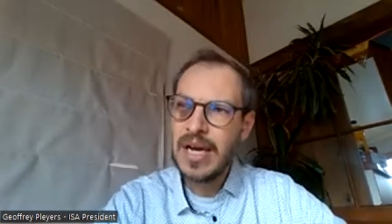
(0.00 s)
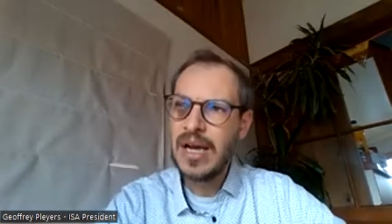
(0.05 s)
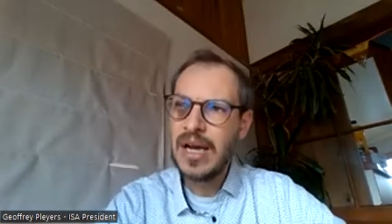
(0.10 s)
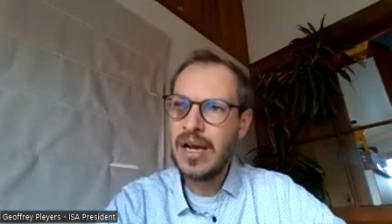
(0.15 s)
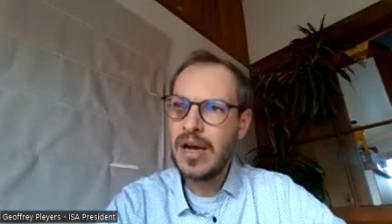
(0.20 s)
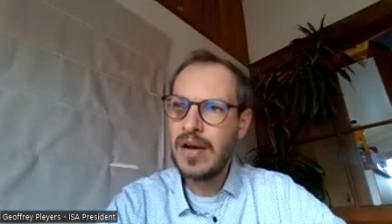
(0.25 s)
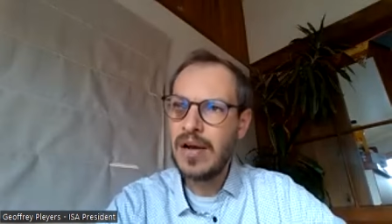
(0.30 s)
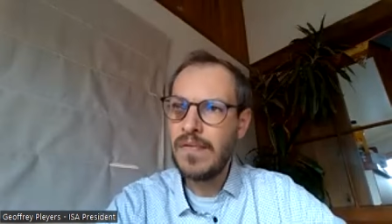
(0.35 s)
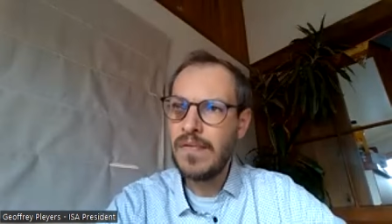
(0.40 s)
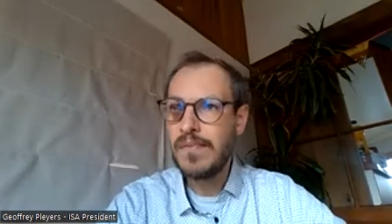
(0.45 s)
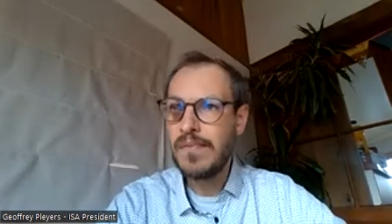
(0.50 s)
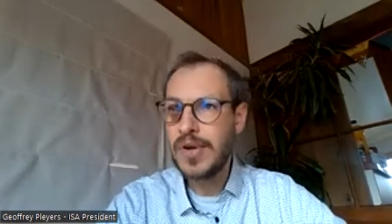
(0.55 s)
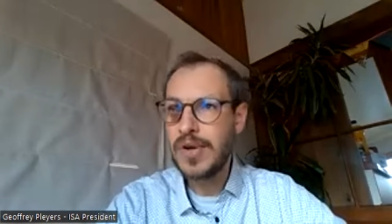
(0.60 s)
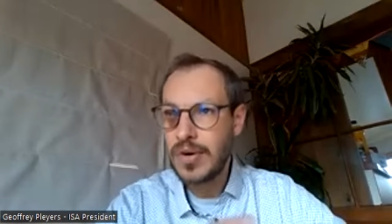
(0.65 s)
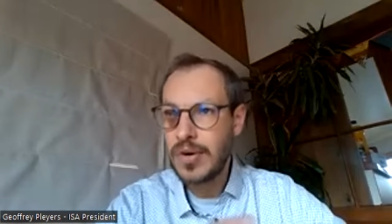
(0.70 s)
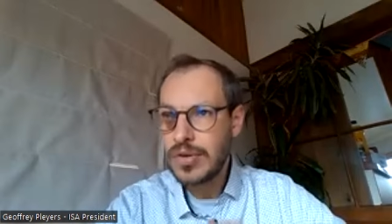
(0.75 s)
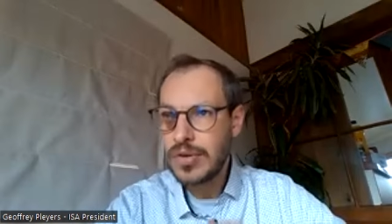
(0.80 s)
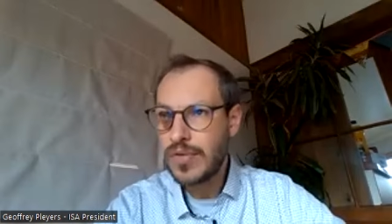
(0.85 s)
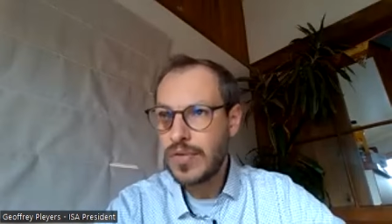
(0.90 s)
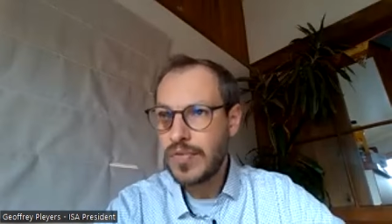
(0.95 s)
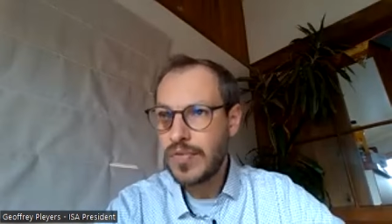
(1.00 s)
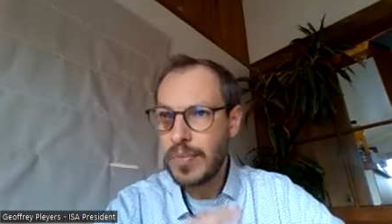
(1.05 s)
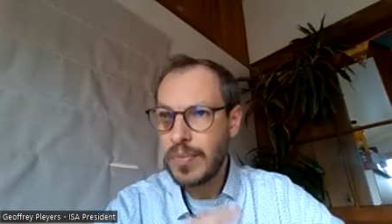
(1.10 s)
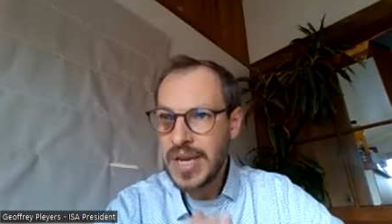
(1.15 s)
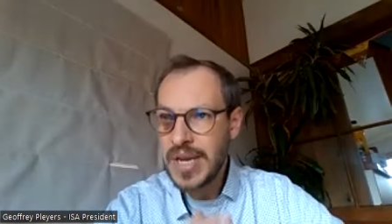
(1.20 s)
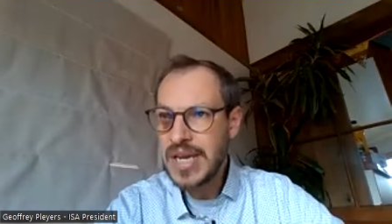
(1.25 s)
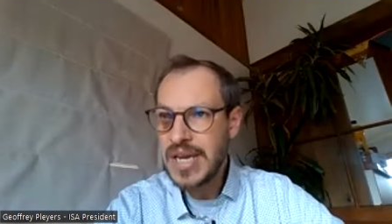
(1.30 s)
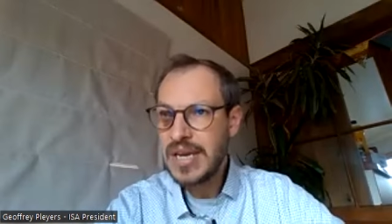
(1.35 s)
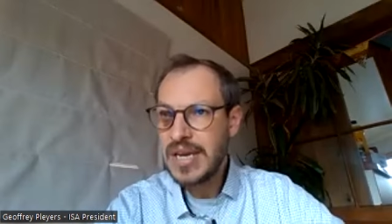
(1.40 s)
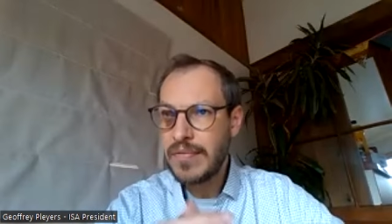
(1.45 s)
uh, but also from
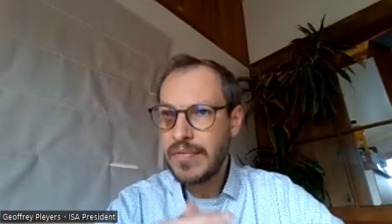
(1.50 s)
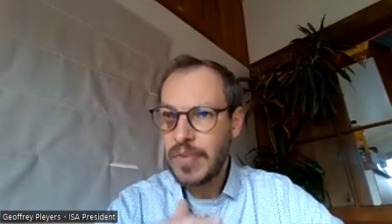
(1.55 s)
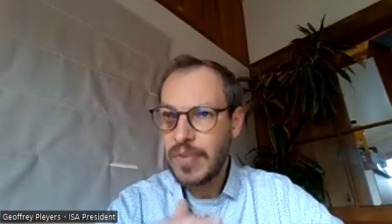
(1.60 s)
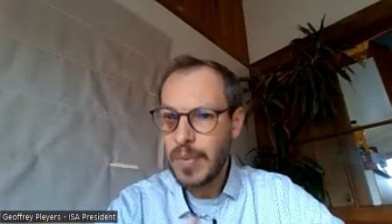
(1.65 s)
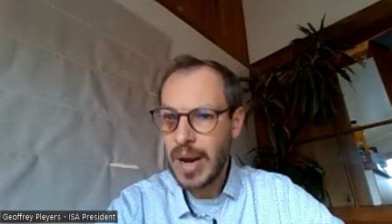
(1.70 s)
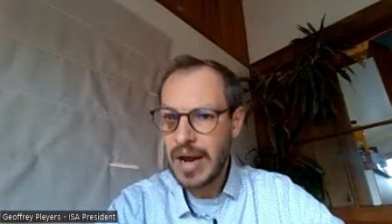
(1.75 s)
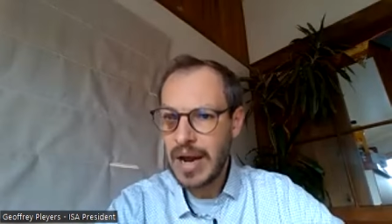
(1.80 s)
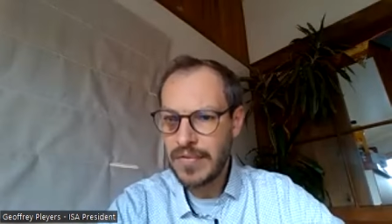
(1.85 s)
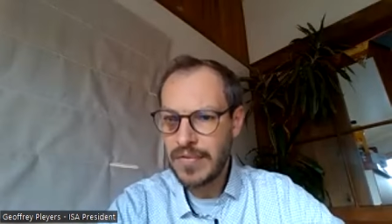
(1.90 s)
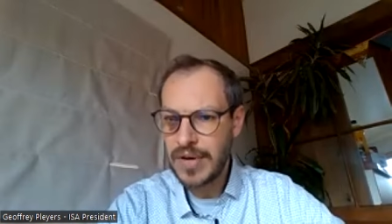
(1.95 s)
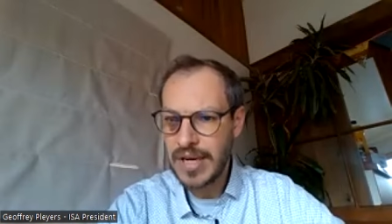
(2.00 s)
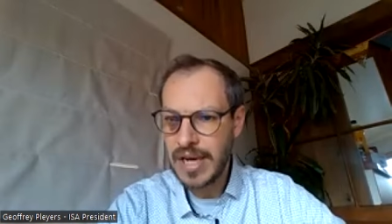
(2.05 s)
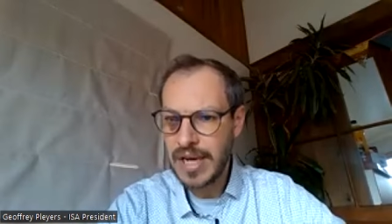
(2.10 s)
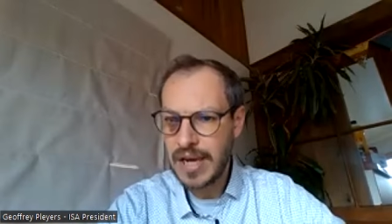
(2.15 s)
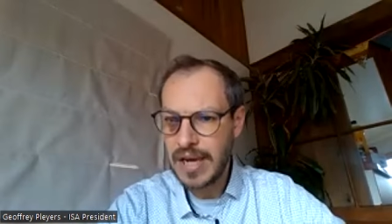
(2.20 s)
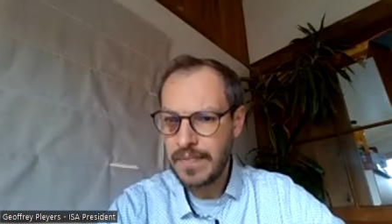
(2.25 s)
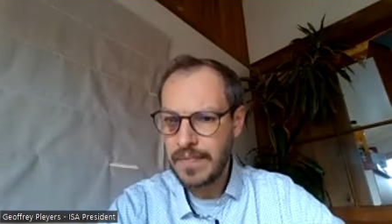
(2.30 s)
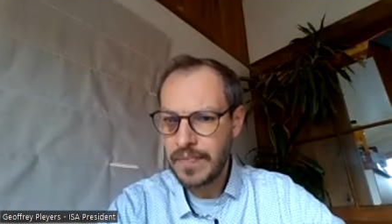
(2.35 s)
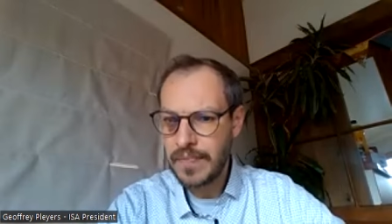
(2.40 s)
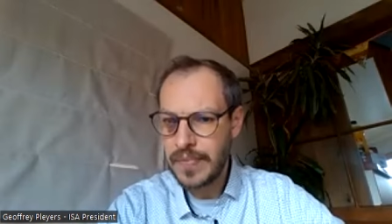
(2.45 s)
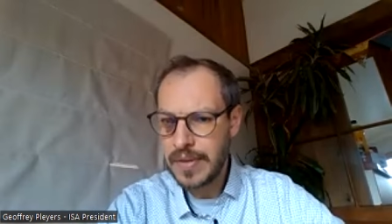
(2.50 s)
India, from Africa,